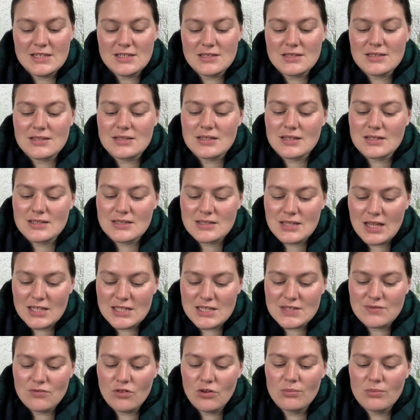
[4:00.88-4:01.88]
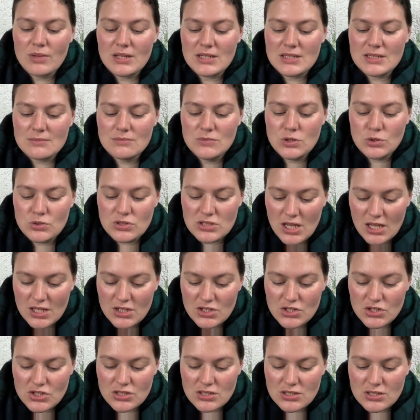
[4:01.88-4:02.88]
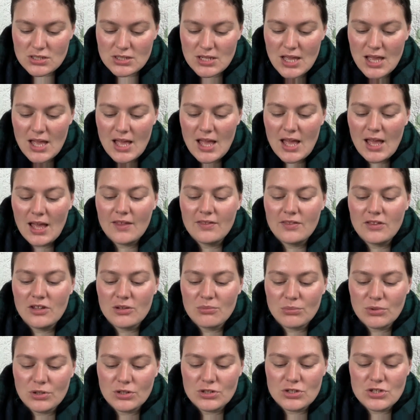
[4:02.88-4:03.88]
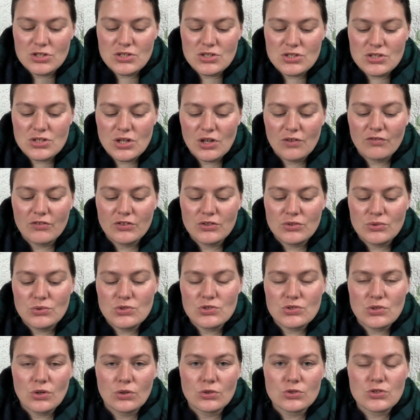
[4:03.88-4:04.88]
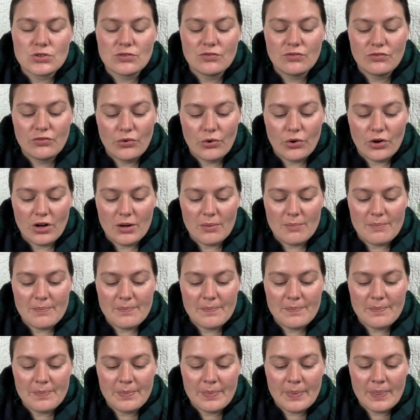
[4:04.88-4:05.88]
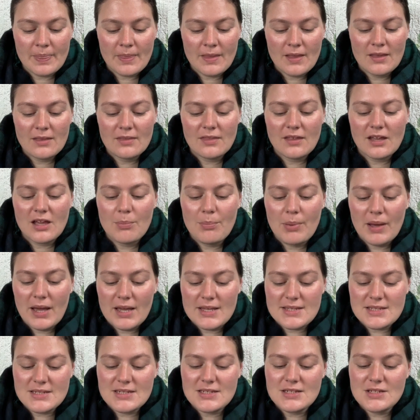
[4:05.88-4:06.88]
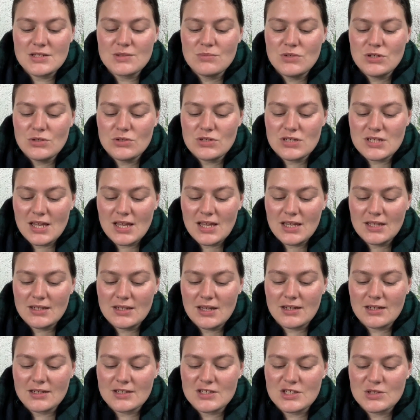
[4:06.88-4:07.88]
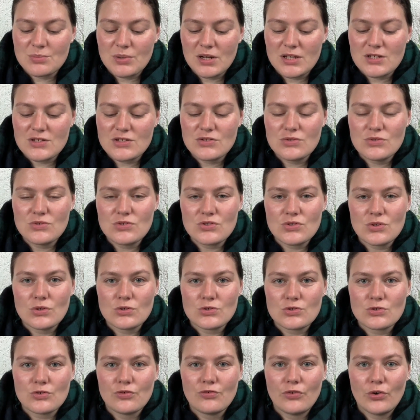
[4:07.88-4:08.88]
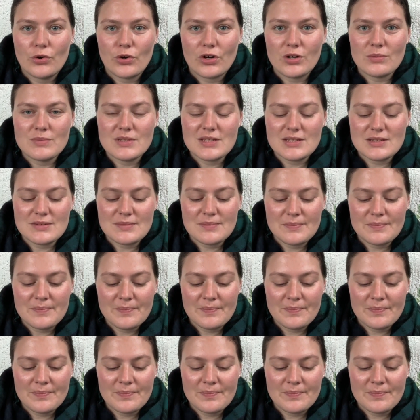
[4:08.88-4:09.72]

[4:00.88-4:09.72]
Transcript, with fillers: leads to successful mutation and the emergence of a new social form, the capacity to mutate and express new social forms.